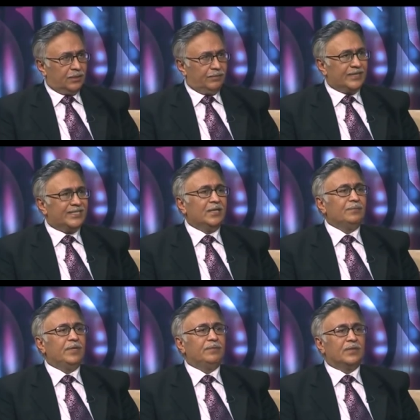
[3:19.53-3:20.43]
Missing
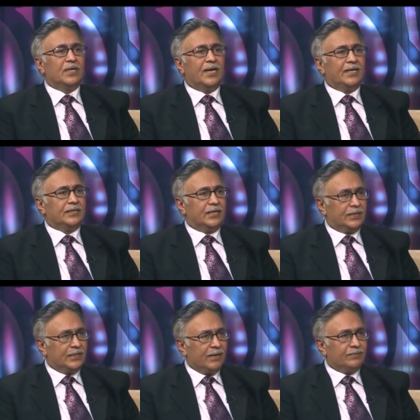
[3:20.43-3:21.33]
people and
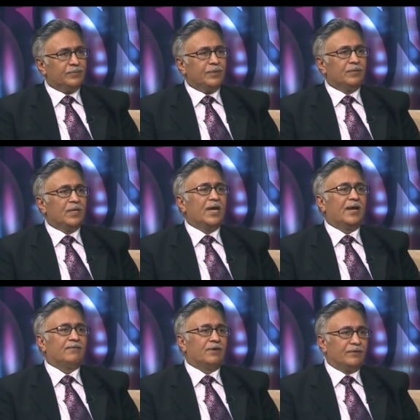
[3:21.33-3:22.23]
kidnapped people
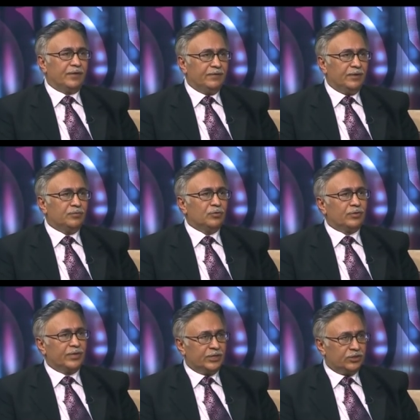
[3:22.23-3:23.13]
have a very
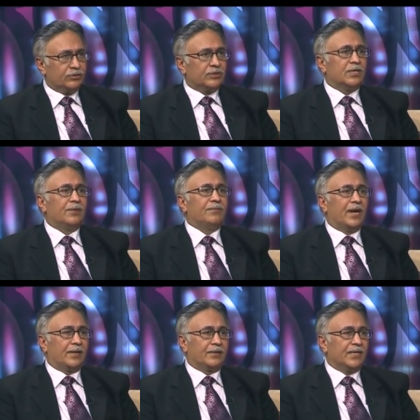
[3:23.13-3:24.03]
poor ratio to come
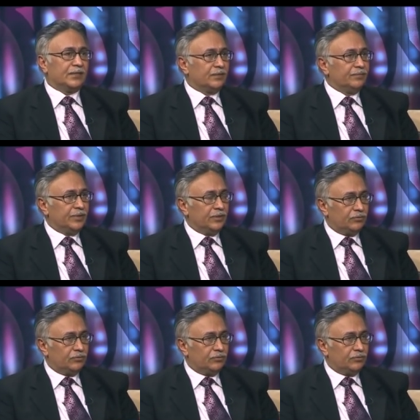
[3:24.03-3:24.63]
back as compared